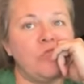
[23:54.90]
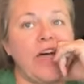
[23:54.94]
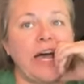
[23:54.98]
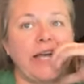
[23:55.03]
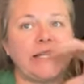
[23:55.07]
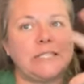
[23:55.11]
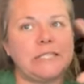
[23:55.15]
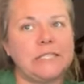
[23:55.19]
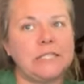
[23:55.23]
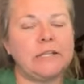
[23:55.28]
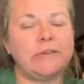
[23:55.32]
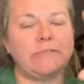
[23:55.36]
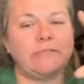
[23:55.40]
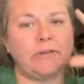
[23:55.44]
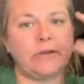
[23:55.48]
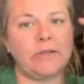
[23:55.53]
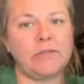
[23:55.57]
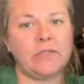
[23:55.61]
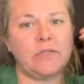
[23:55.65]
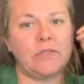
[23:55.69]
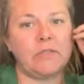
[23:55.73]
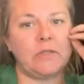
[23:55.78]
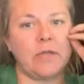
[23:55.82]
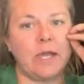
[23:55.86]
that's
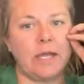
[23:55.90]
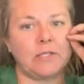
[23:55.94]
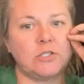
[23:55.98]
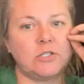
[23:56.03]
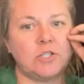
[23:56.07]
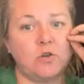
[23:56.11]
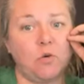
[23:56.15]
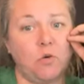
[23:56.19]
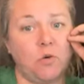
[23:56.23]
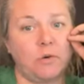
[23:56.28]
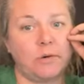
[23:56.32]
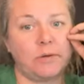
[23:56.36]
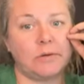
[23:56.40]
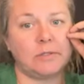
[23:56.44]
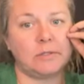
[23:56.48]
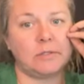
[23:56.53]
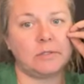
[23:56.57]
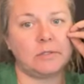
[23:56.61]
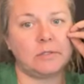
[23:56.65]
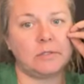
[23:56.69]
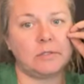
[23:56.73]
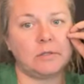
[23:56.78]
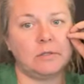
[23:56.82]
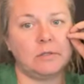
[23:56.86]
different than that's
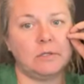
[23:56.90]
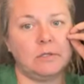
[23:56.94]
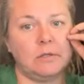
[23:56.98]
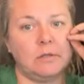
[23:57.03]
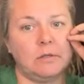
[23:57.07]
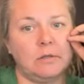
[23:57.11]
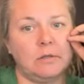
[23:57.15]
yours.